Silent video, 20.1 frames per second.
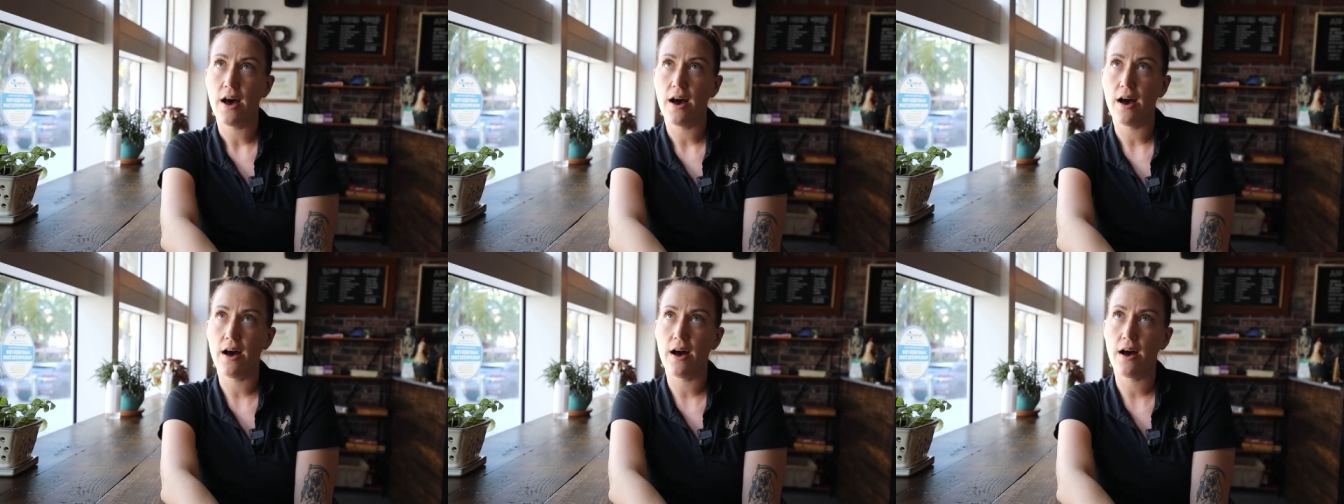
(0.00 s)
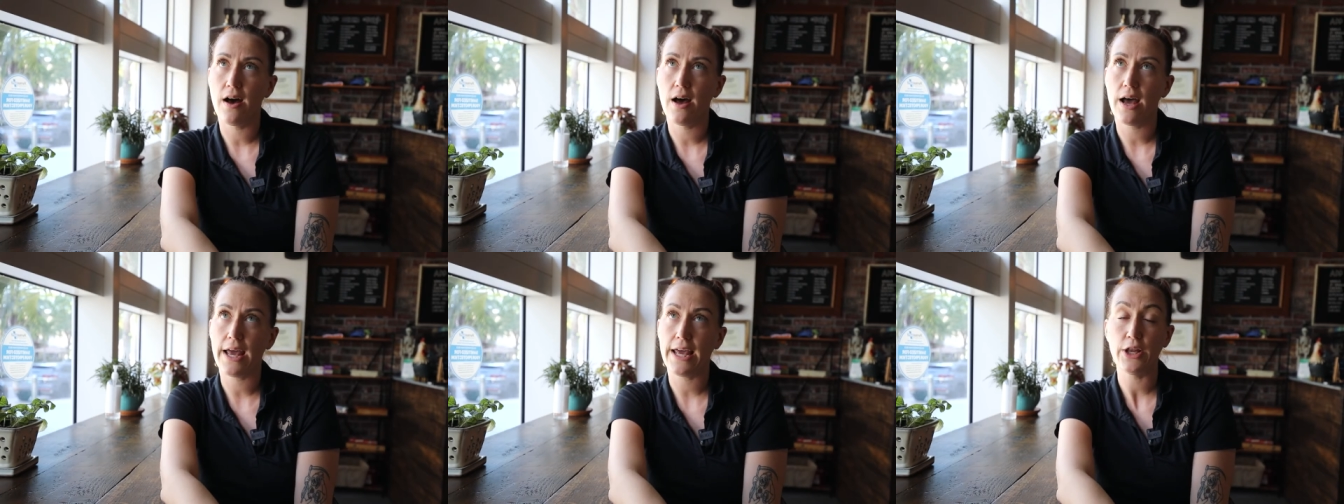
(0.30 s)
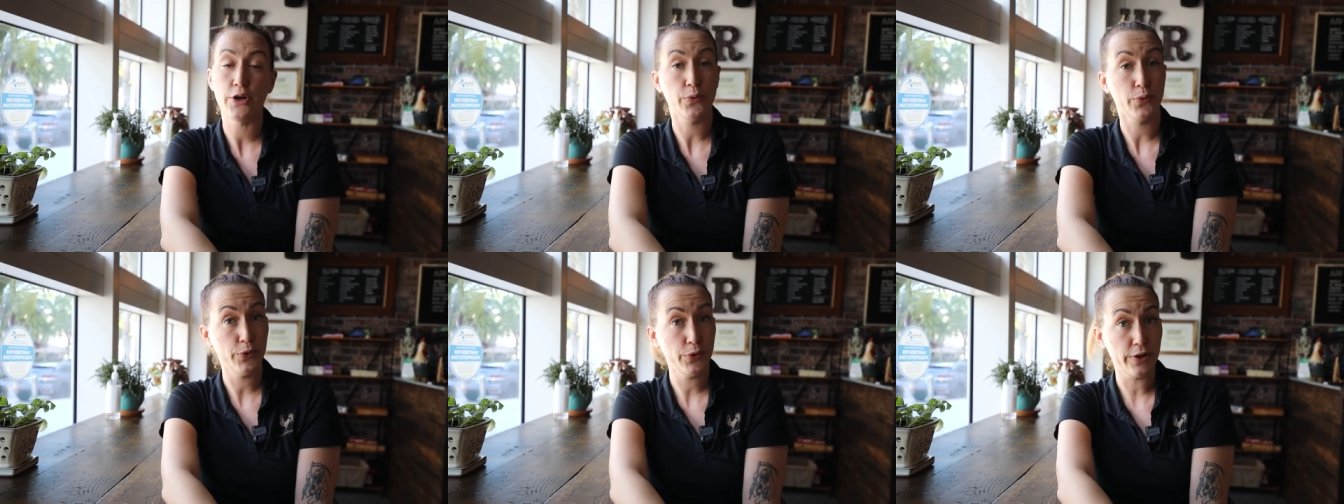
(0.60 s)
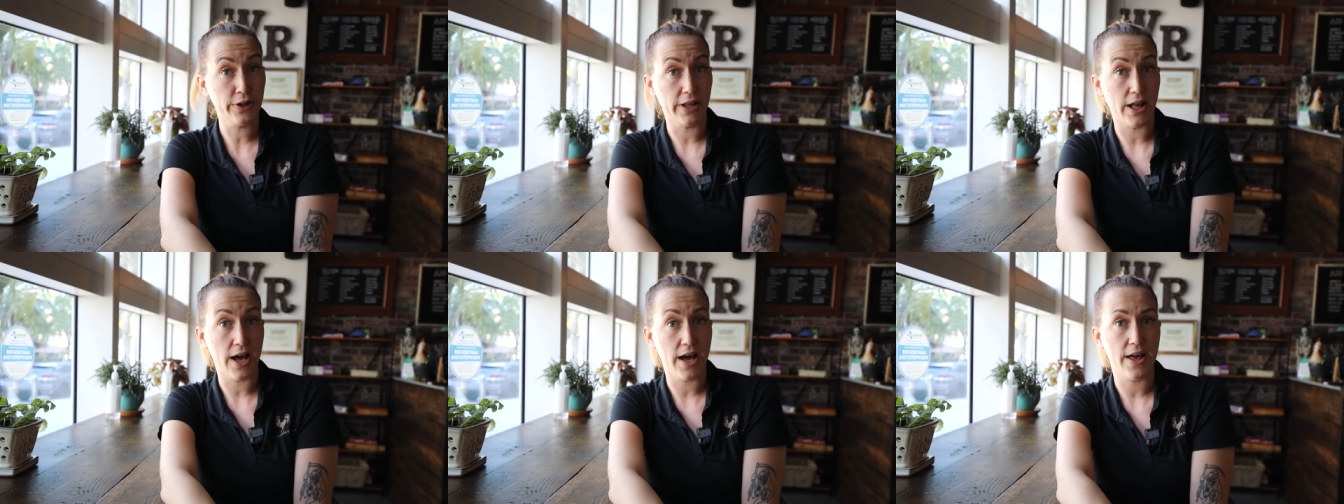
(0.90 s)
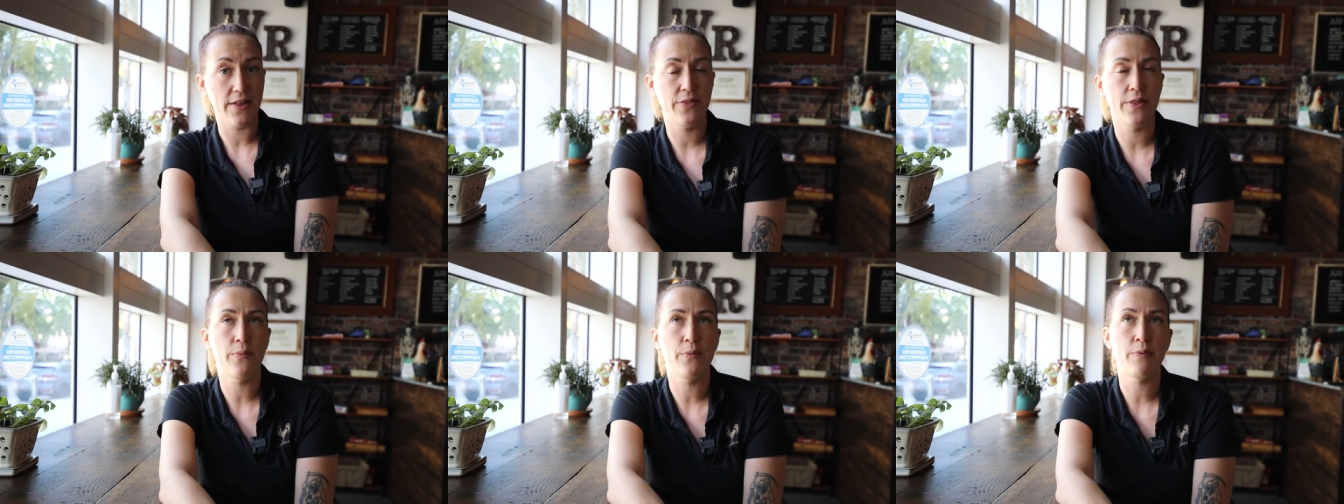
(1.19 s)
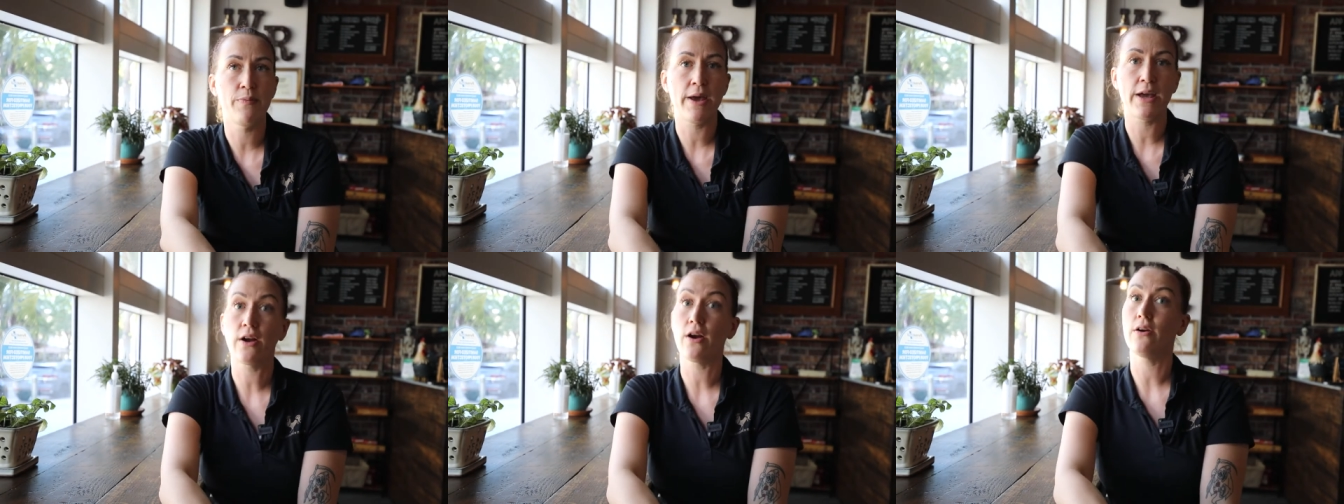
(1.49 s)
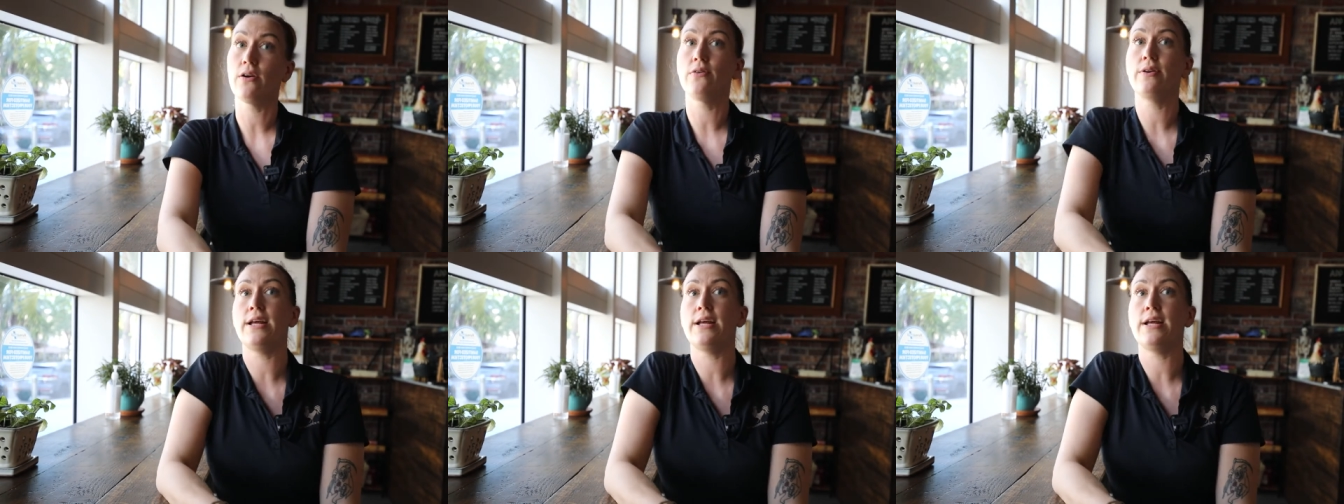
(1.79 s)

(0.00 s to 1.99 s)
and arugula, and then we make our